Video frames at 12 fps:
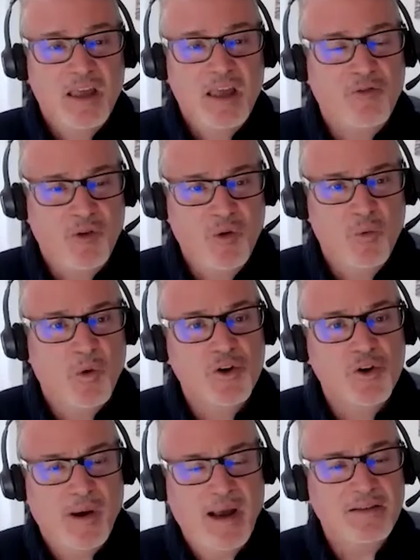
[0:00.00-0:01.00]
if you were
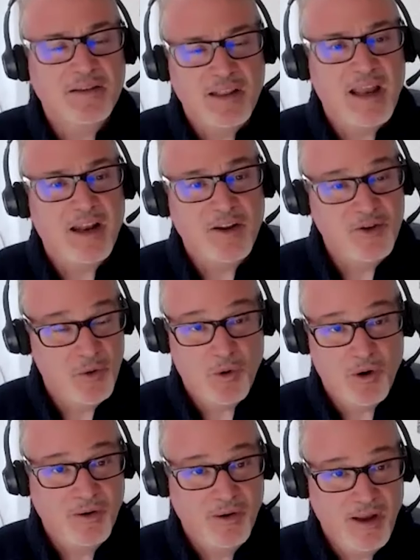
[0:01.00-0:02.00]
too isolated, you
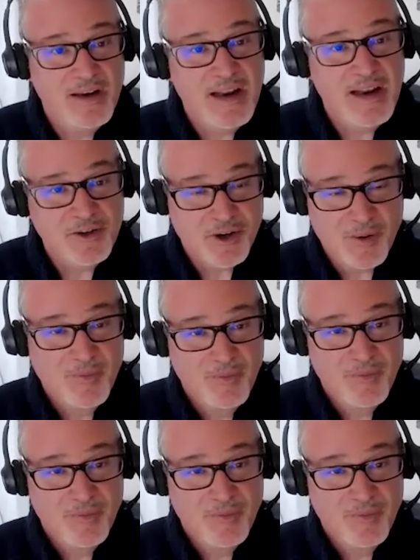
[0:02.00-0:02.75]
were in danger.